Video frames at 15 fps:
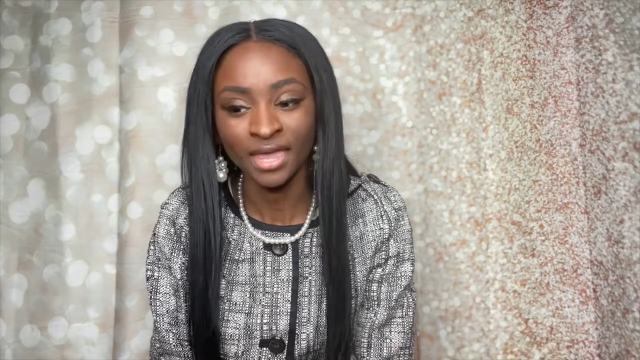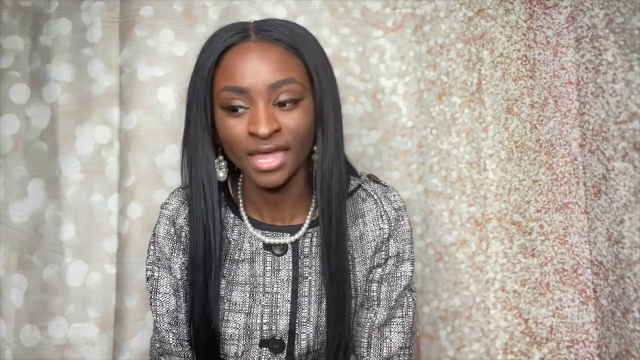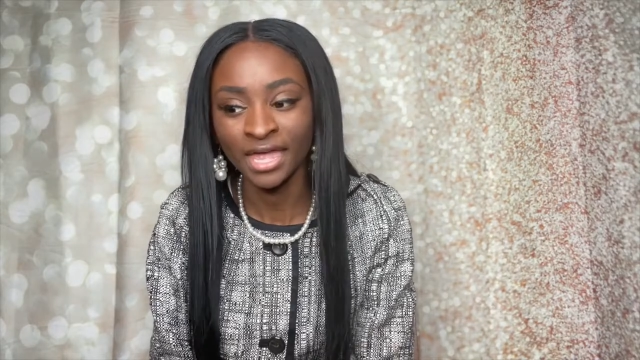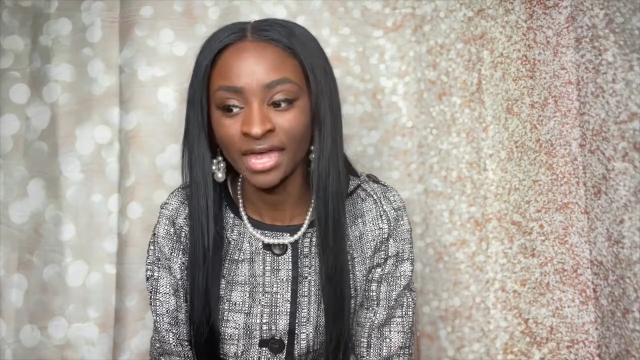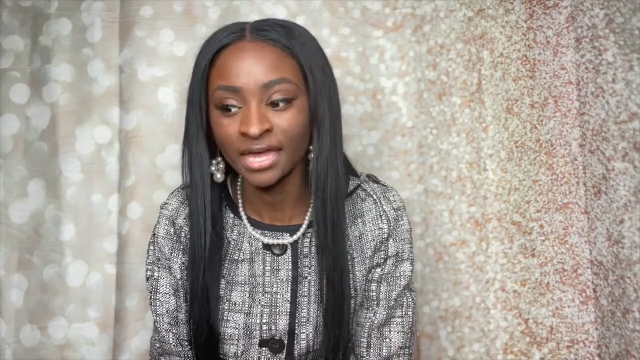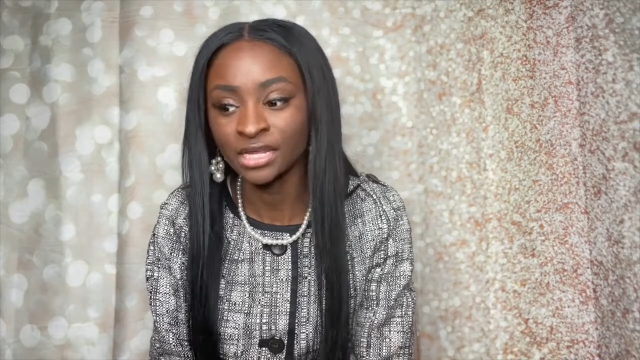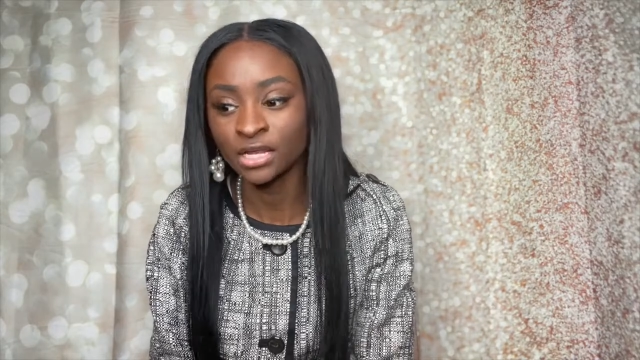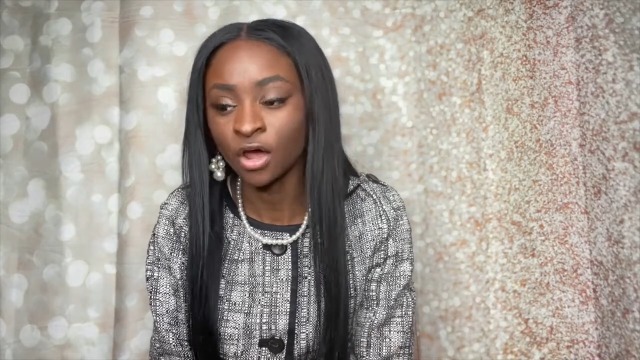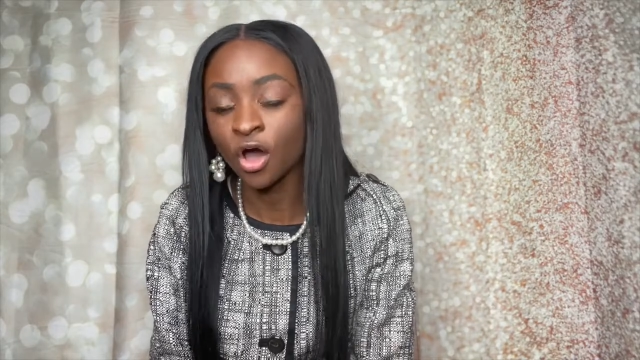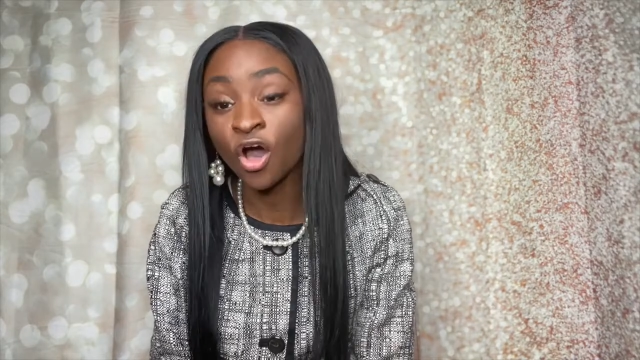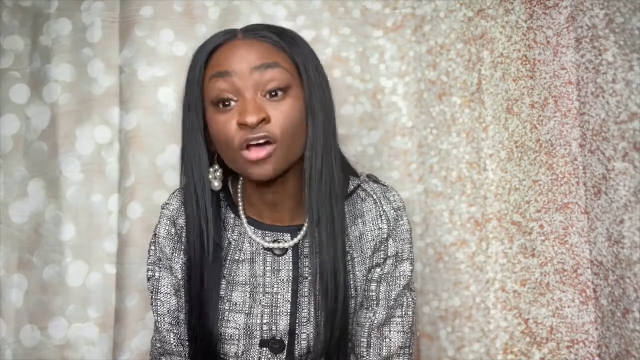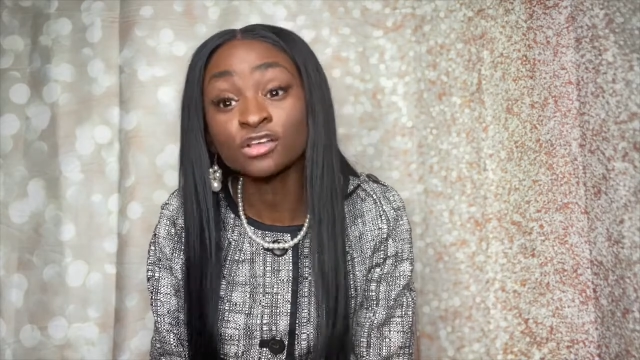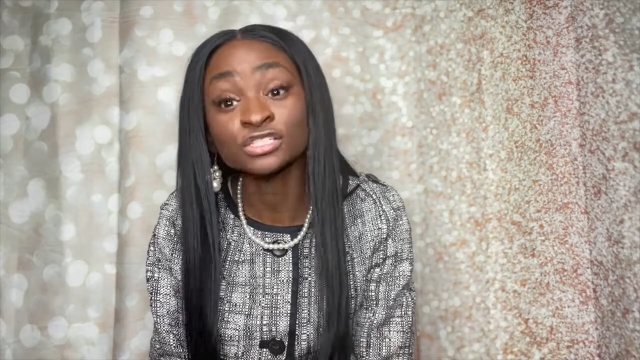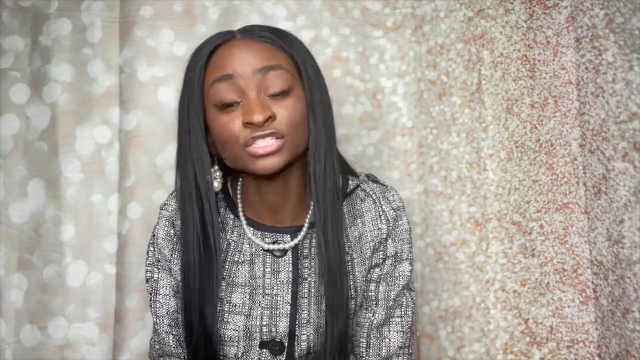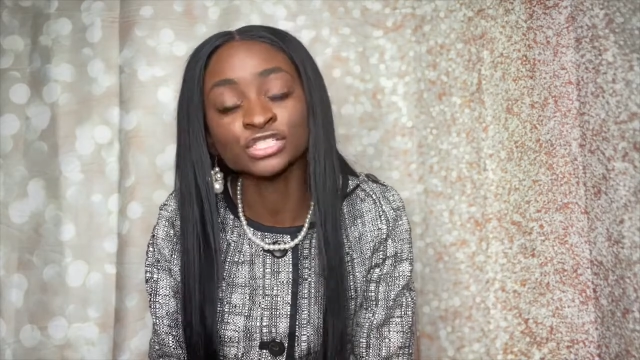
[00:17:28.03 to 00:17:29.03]
And it
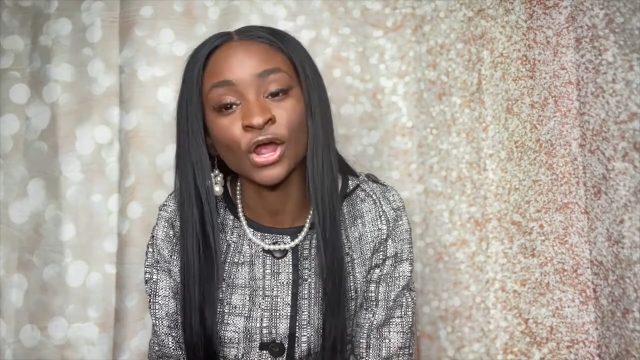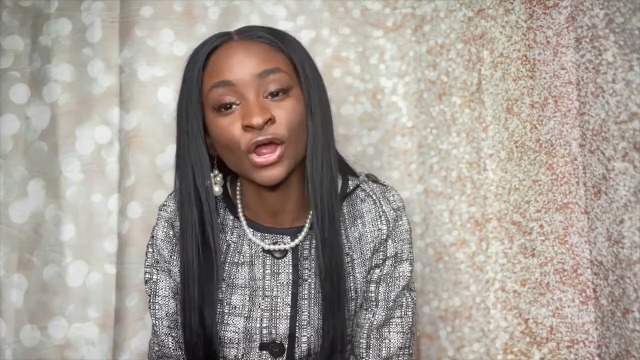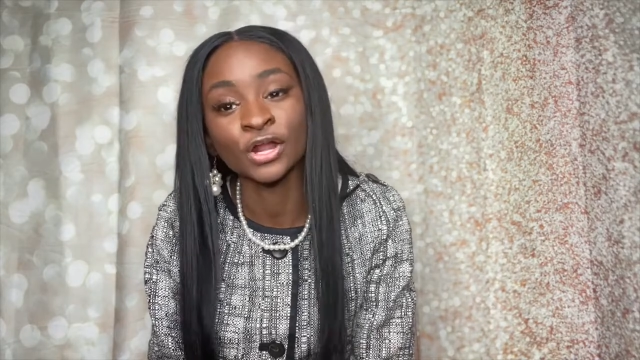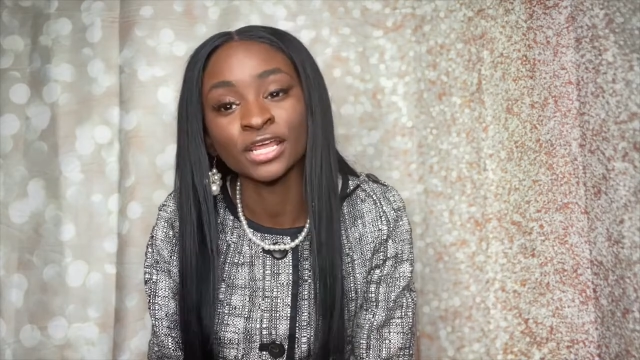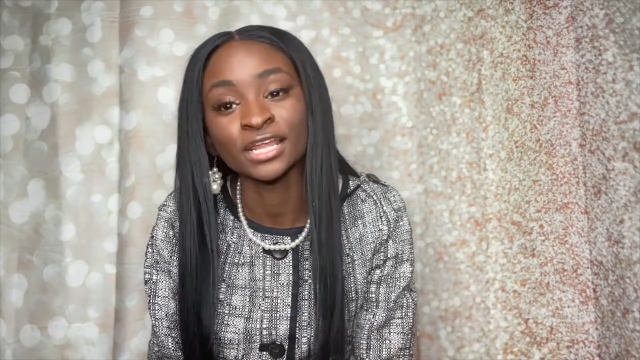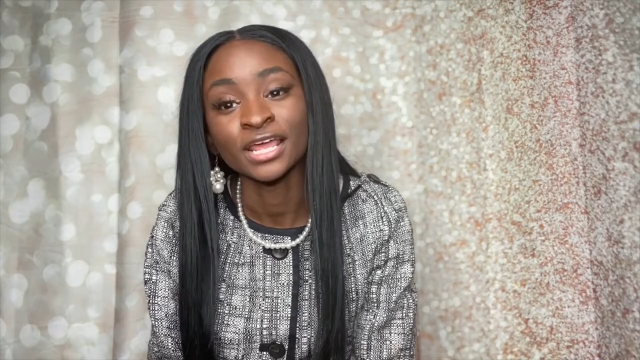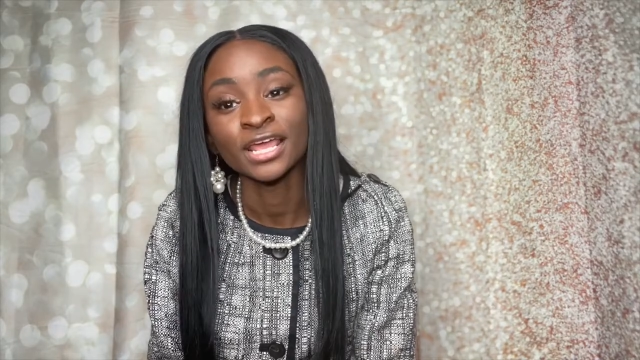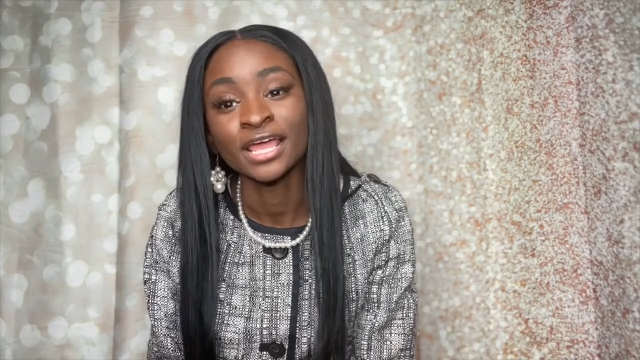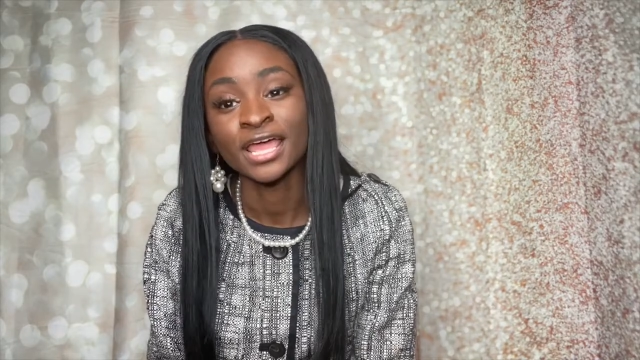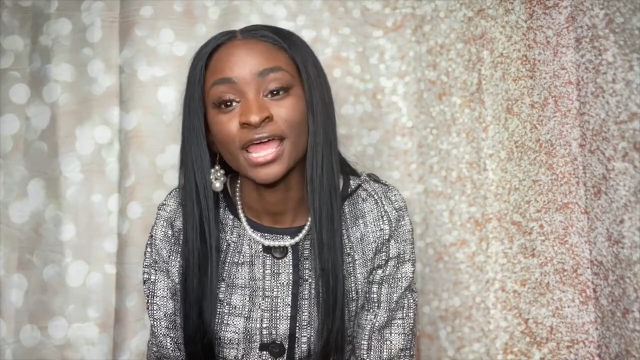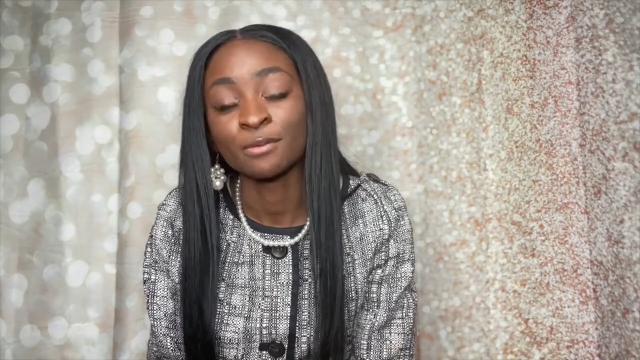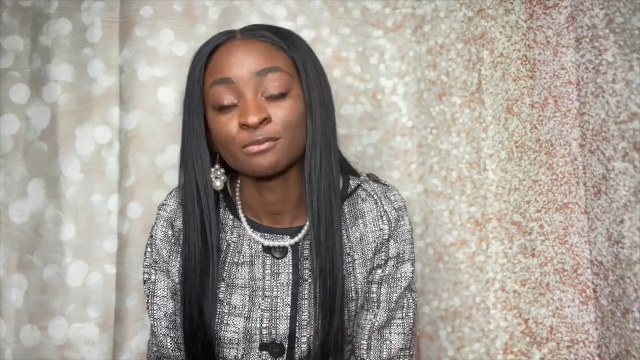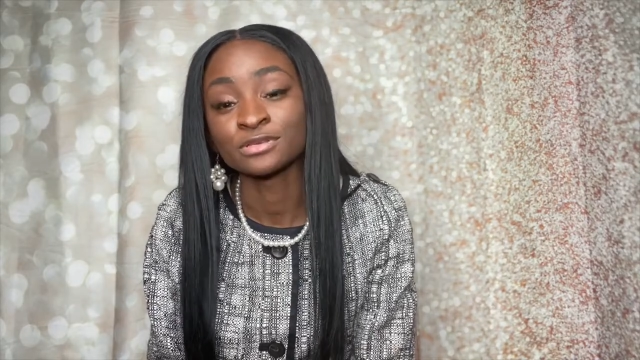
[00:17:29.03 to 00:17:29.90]
all started and